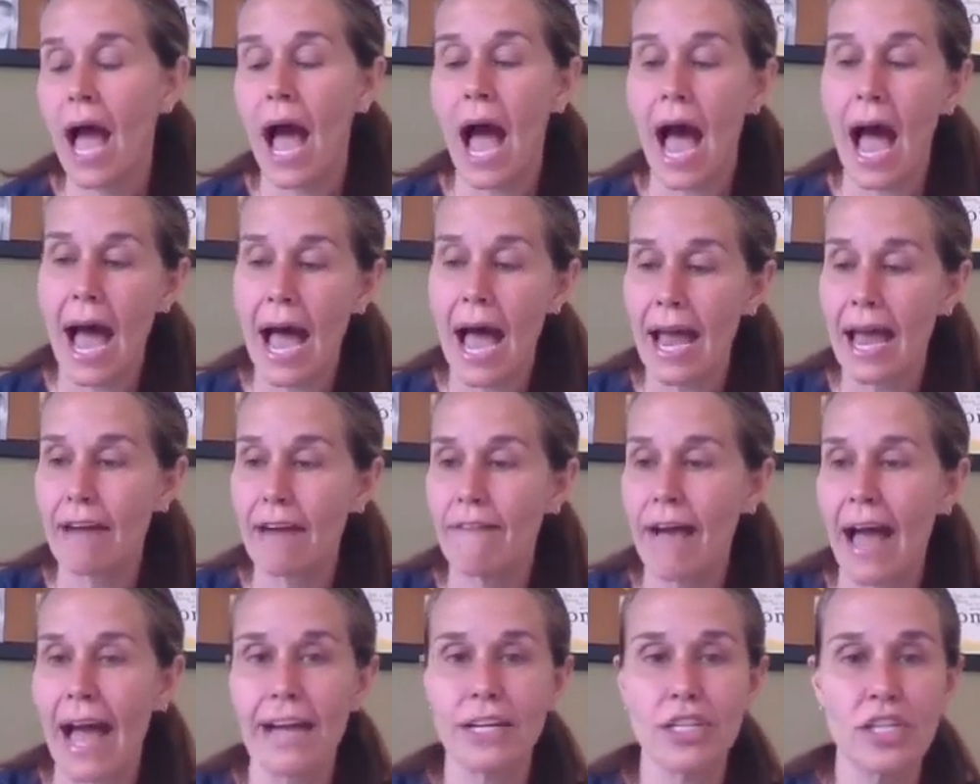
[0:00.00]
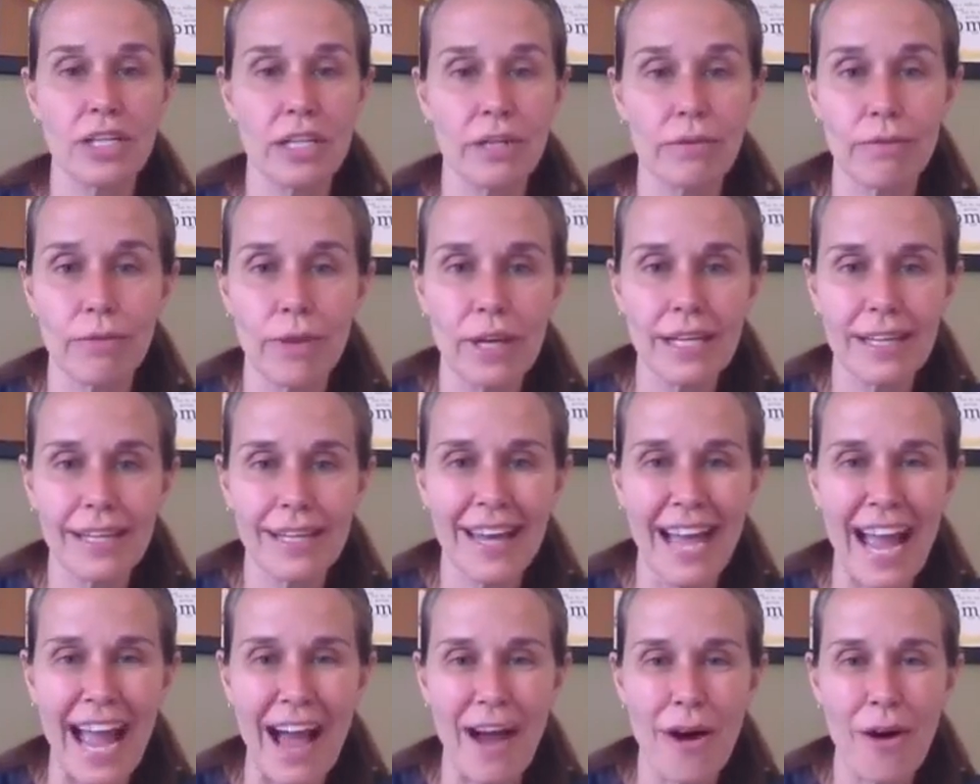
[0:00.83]
I have actually written it
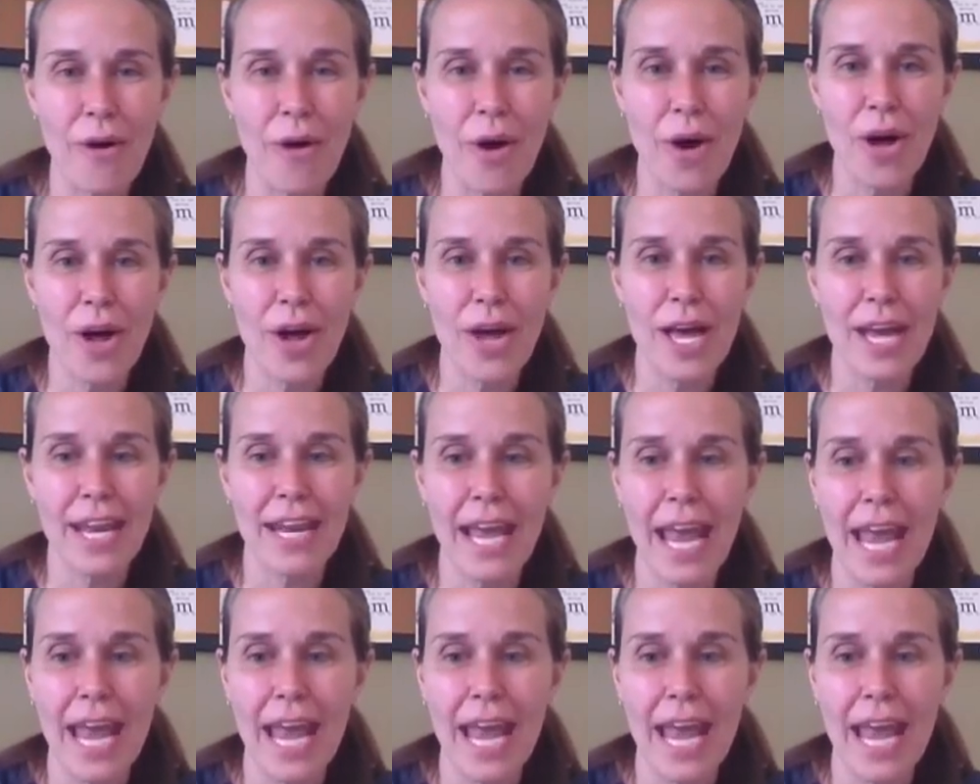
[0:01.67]
out on